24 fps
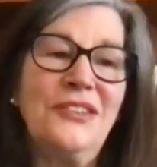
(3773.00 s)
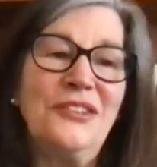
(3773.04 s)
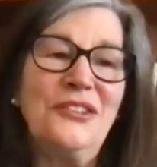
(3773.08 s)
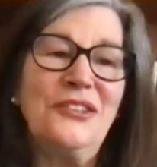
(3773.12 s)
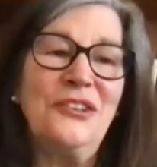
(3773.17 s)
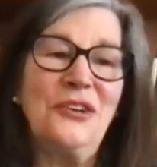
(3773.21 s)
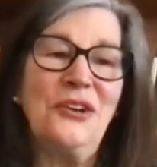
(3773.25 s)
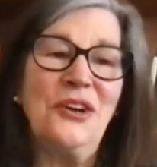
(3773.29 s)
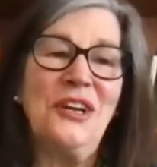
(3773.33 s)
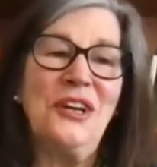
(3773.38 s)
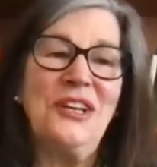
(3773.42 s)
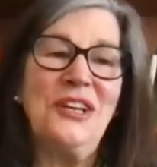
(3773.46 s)
it's
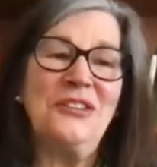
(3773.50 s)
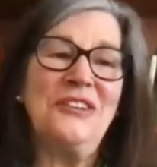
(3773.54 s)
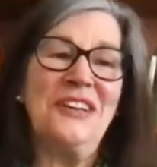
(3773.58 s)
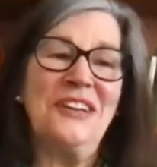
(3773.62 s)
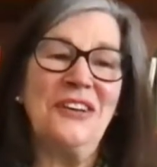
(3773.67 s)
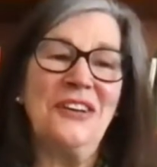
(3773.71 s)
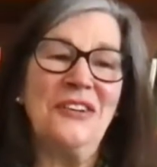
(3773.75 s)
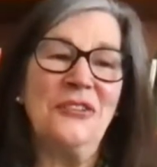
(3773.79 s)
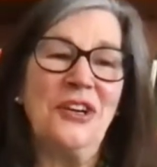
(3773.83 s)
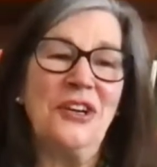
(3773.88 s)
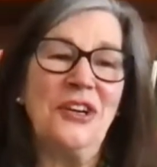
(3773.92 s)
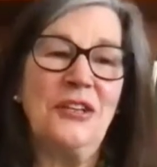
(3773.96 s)
a
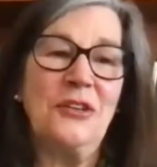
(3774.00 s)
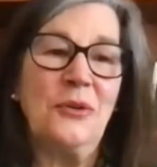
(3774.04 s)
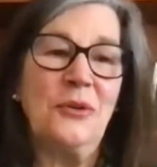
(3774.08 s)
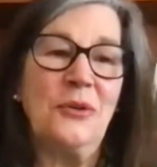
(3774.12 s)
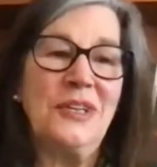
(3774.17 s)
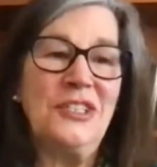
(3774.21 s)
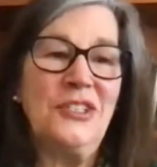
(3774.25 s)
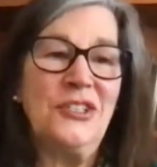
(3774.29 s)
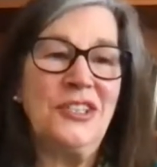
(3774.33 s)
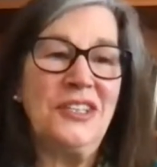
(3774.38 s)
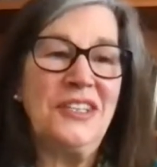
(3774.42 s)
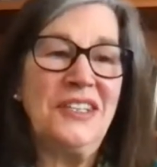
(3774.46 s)
great
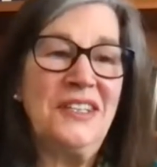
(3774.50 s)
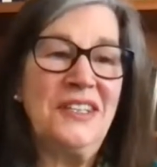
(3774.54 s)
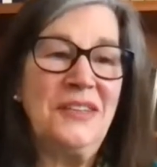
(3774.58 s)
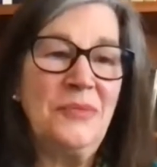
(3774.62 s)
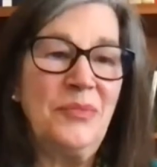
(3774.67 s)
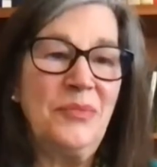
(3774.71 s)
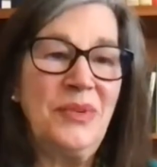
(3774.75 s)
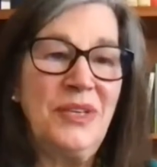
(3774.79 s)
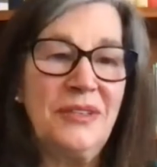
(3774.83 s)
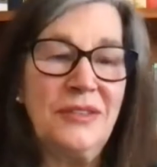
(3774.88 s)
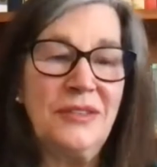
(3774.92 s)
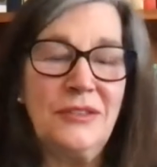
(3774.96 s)
question,
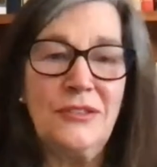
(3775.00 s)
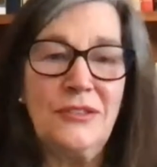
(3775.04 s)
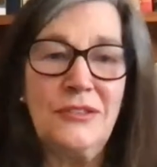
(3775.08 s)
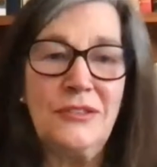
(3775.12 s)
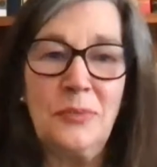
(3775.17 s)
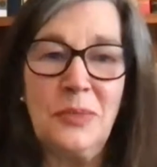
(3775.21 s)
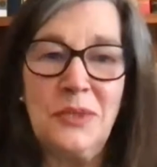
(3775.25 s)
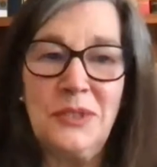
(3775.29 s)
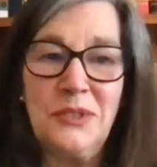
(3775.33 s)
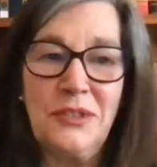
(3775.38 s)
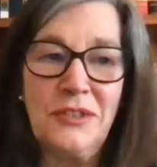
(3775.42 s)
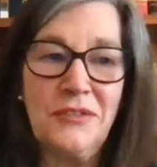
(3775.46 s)
because
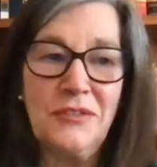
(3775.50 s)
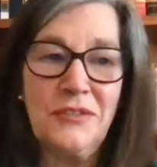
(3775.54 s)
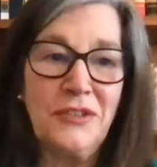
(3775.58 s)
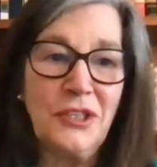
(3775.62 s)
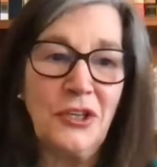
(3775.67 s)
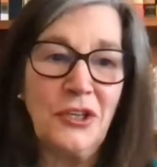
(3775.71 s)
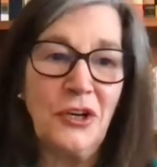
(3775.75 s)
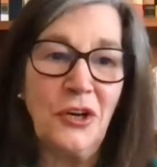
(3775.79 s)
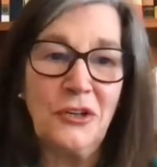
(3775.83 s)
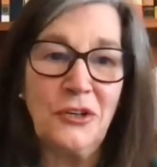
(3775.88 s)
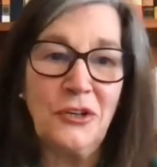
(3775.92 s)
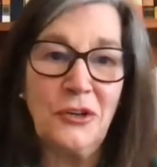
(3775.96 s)

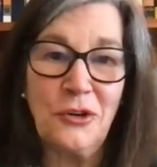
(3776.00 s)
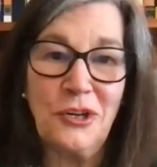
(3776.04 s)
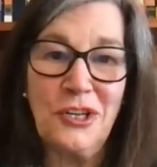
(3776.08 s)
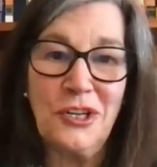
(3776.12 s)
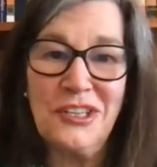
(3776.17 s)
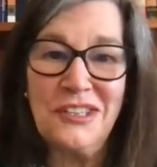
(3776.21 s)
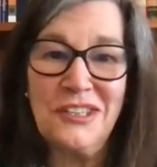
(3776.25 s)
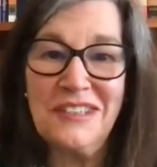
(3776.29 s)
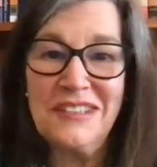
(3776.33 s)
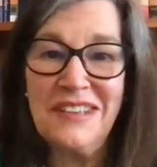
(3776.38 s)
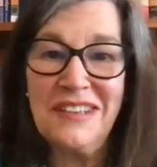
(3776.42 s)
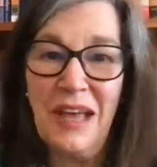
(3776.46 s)
specific,
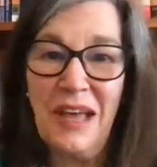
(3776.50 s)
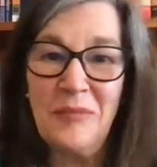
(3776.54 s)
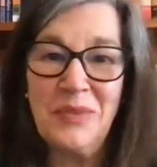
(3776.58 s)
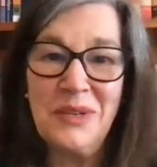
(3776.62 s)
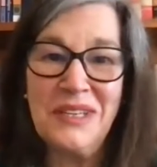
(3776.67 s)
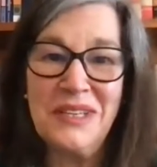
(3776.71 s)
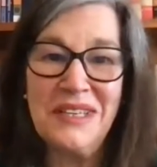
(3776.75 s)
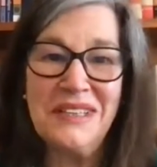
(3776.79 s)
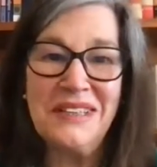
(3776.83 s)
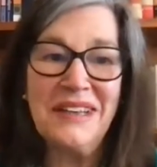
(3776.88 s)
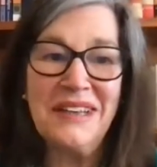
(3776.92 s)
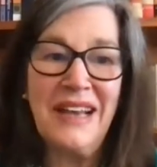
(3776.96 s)
concrete,
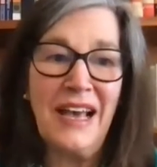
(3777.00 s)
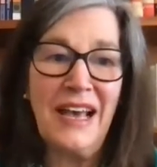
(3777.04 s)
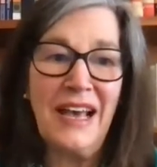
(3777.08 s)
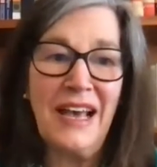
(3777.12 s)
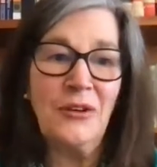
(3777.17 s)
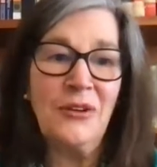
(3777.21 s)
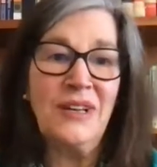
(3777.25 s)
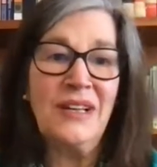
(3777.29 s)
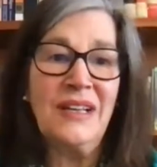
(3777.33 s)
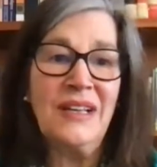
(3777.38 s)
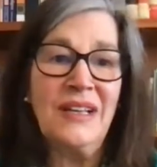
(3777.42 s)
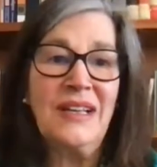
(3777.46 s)
happening
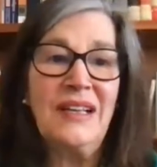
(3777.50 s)
now.